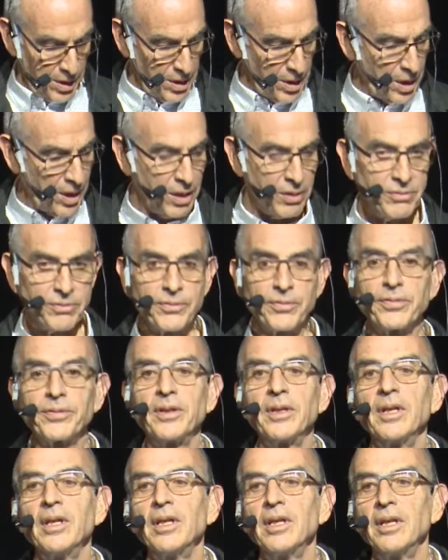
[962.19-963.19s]
of
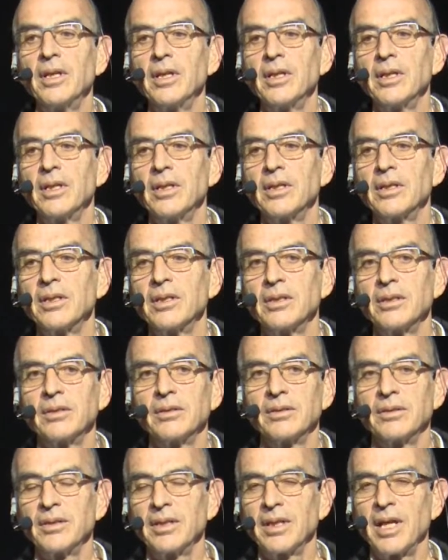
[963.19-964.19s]

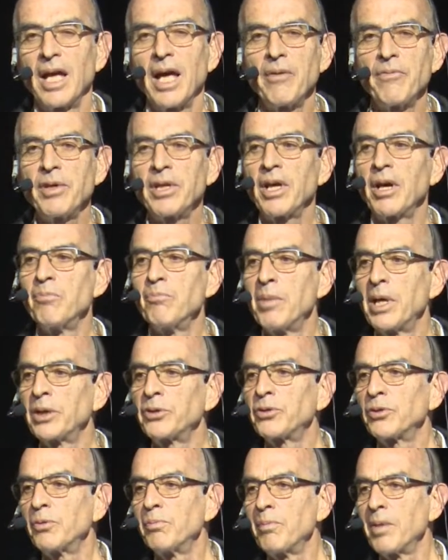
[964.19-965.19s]
having a
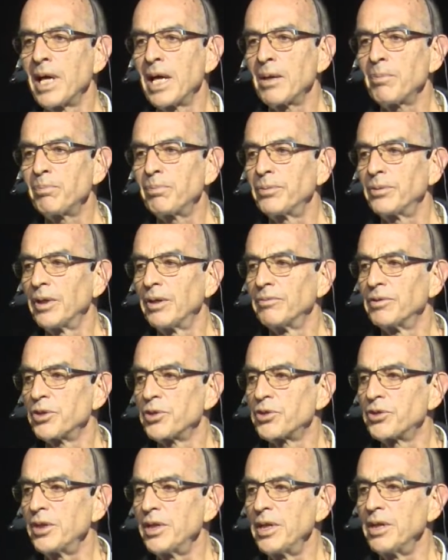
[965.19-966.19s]
mental map of the
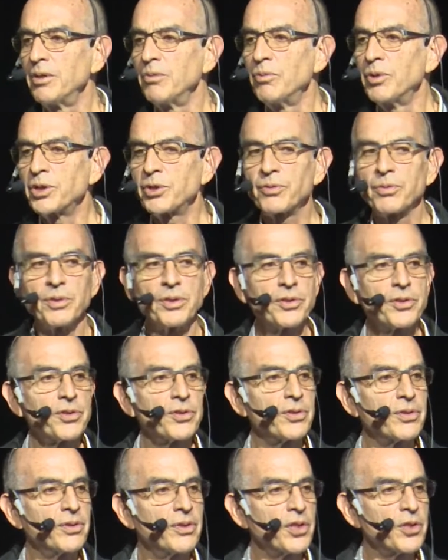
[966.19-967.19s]
city which
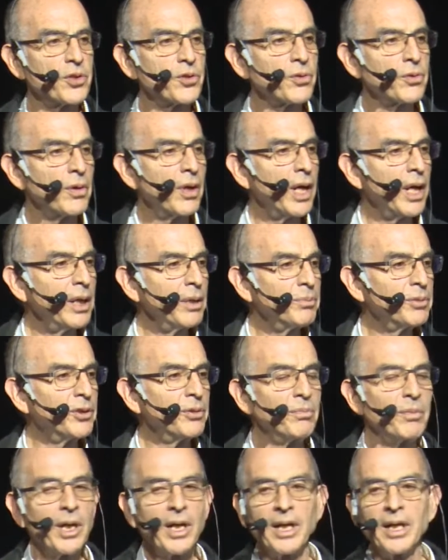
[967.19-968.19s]
was
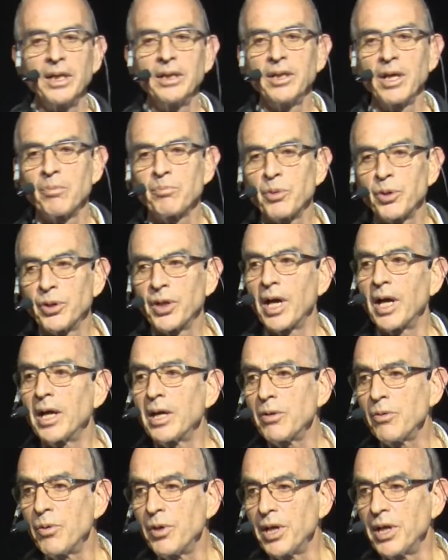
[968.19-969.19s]
described by numbered
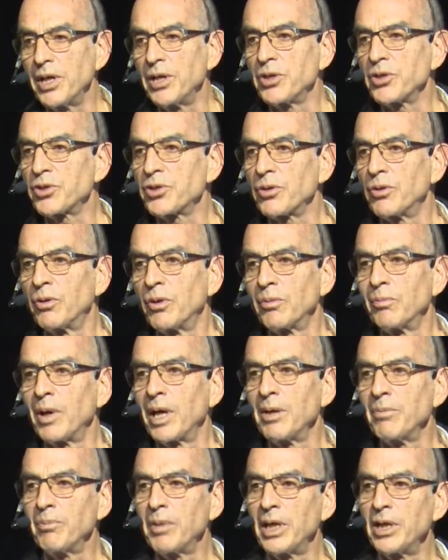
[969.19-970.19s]
highways or
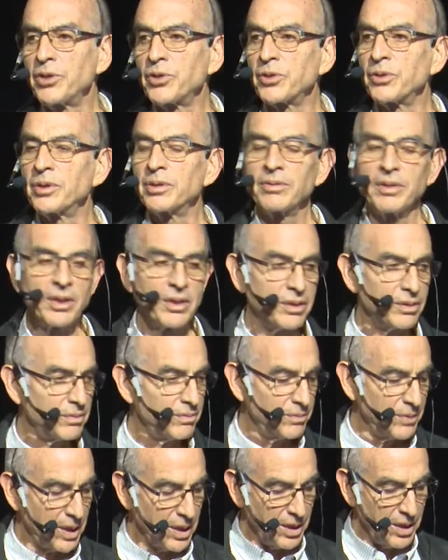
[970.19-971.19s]
by major
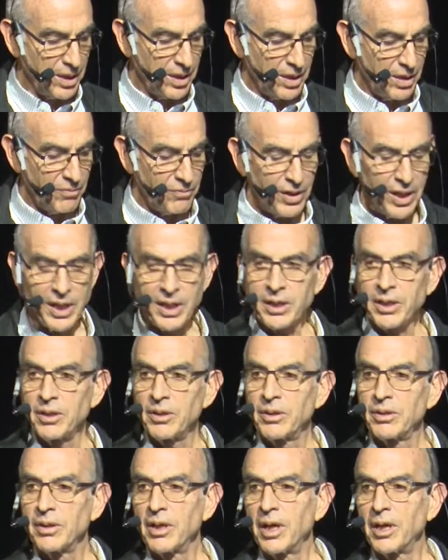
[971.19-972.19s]

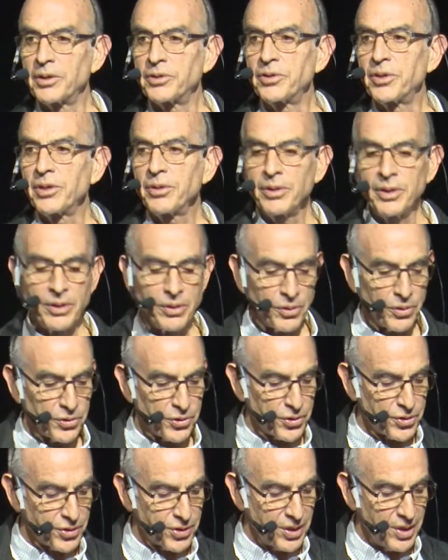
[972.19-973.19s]
vehicular
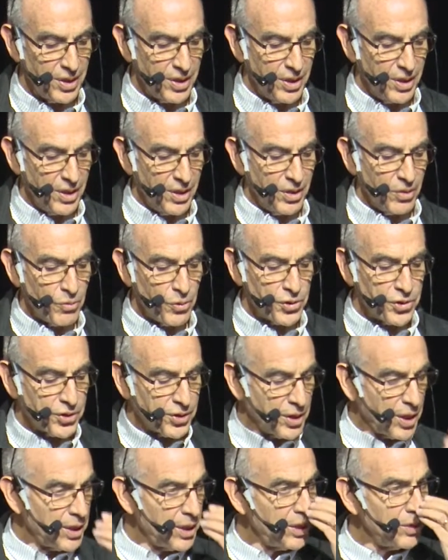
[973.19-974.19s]
arterials. We're
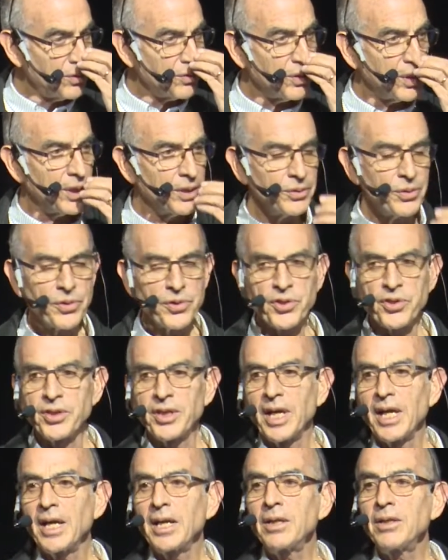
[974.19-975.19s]
starting to
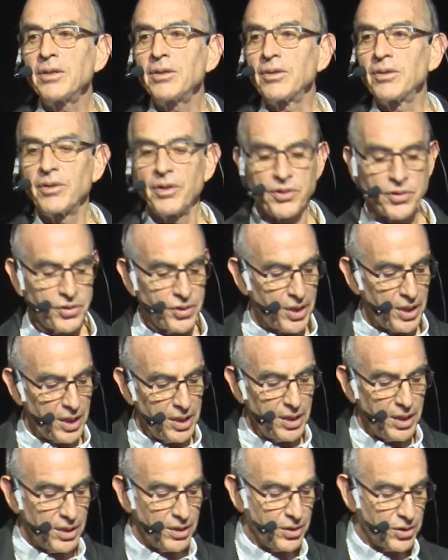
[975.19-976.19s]
understand the
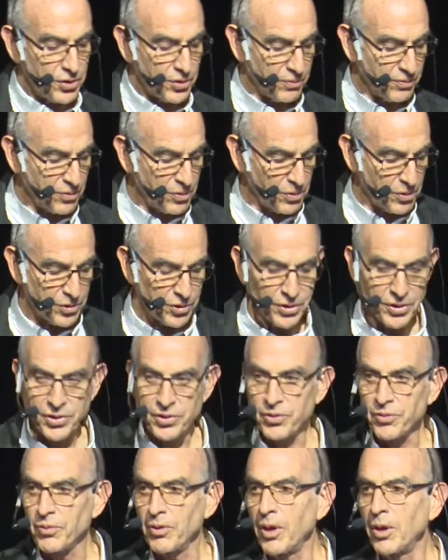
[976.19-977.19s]
city, and this, of course, is
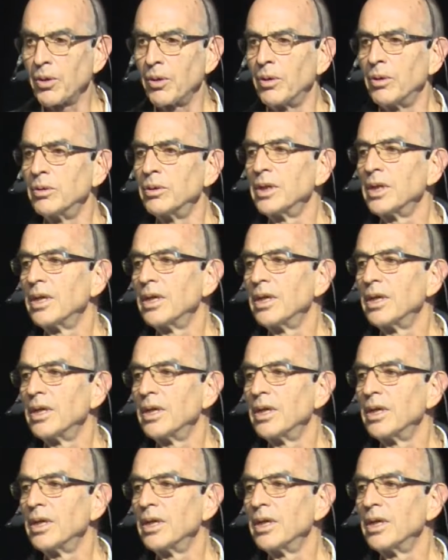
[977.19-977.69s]
Toronto,